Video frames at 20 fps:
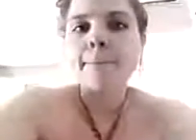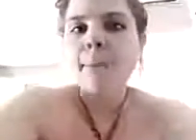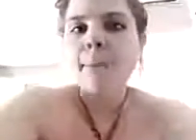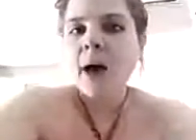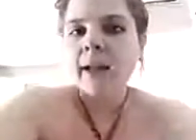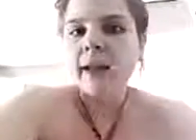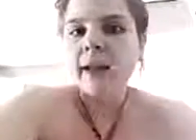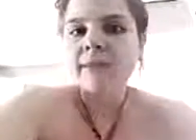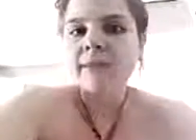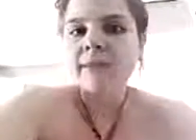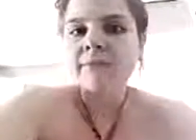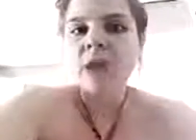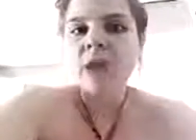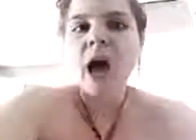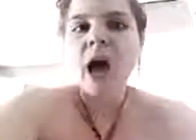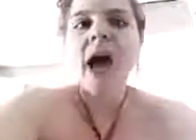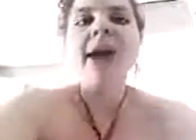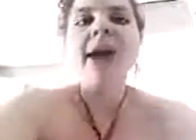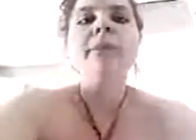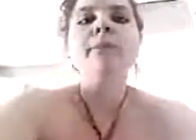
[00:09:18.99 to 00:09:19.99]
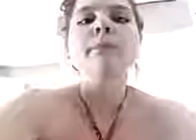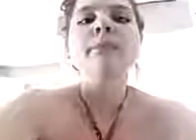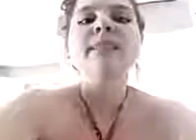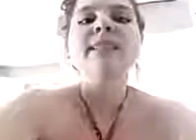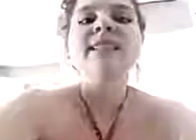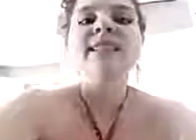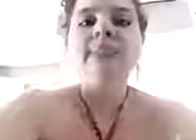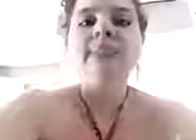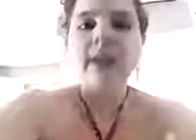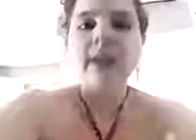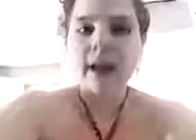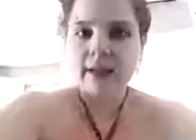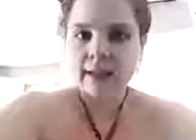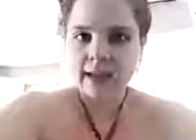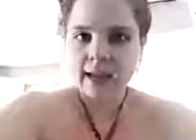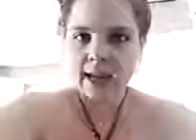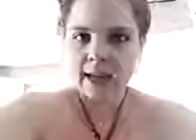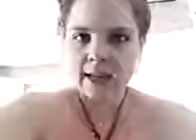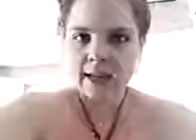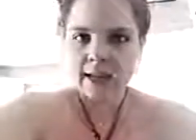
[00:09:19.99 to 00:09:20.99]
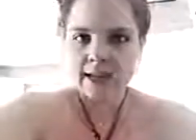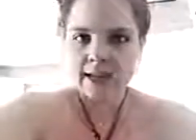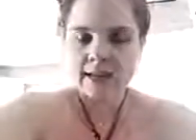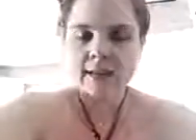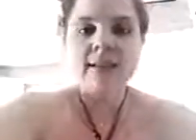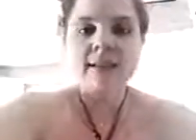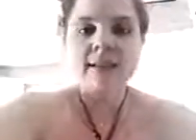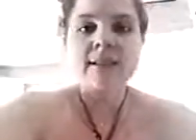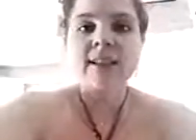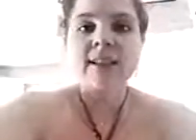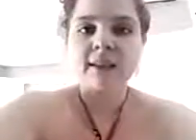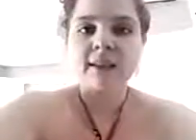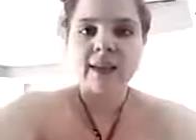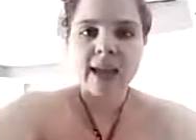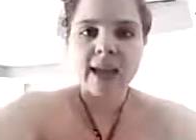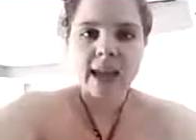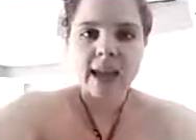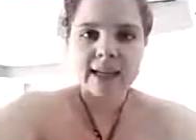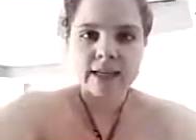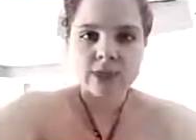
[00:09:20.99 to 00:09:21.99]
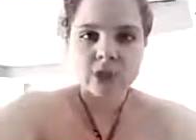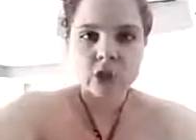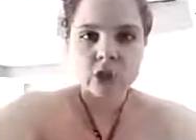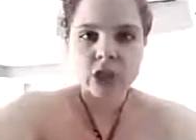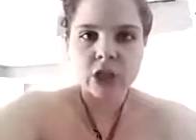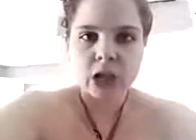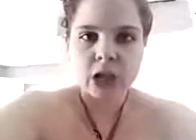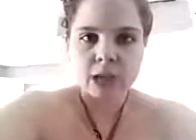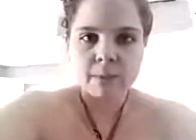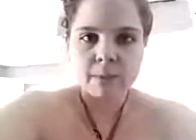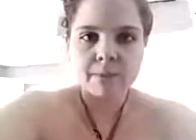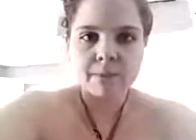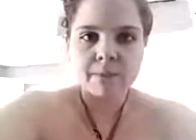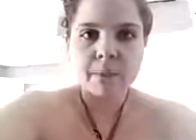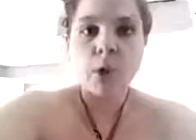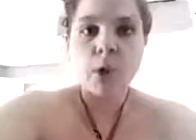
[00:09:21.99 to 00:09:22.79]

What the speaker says: but I am dedicated to getting in shape.